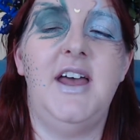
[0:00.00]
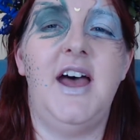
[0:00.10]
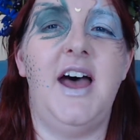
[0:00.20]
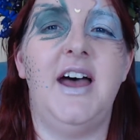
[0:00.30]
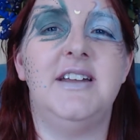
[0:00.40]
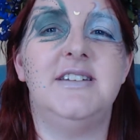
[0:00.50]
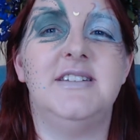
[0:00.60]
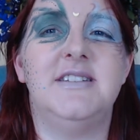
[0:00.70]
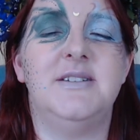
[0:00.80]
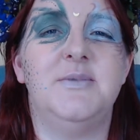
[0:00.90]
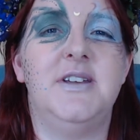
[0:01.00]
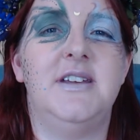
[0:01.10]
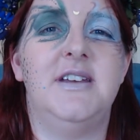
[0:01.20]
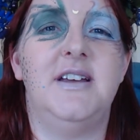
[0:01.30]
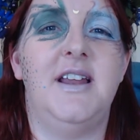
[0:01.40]
artist and we
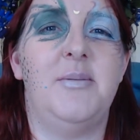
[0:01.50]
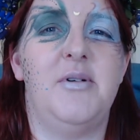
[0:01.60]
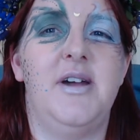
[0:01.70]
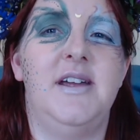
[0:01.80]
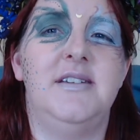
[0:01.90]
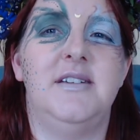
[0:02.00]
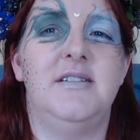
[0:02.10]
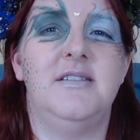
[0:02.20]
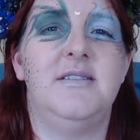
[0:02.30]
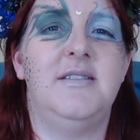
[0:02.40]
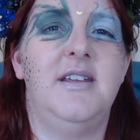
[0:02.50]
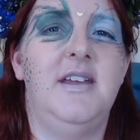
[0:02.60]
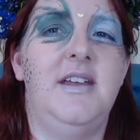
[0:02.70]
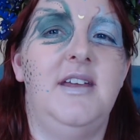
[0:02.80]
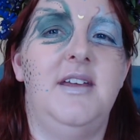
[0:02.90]
can collaborate and
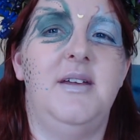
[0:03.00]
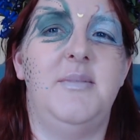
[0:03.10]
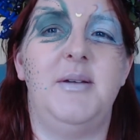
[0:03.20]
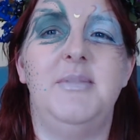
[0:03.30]
make